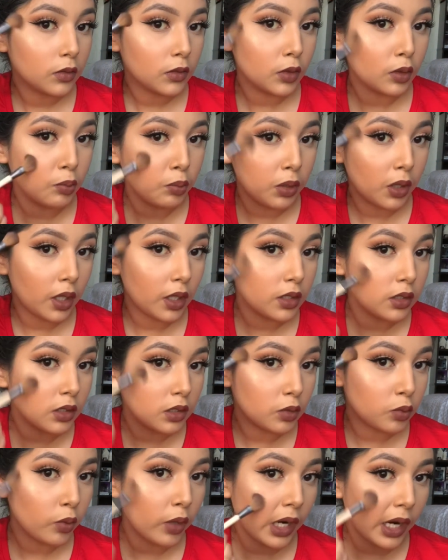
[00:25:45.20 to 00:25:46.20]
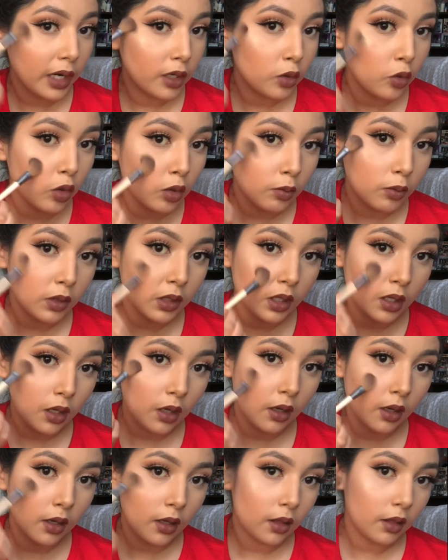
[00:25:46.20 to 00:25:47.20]
the places where I normally
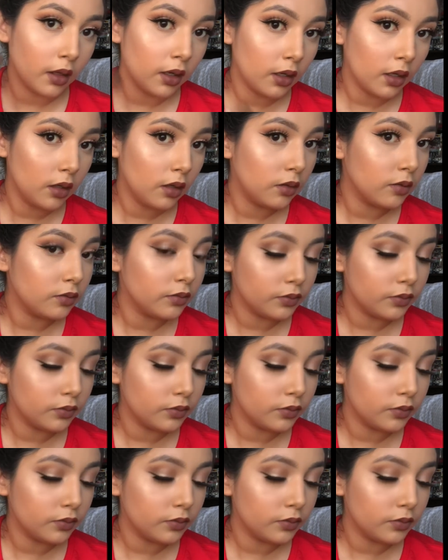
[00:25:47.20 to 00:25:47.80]
highlight.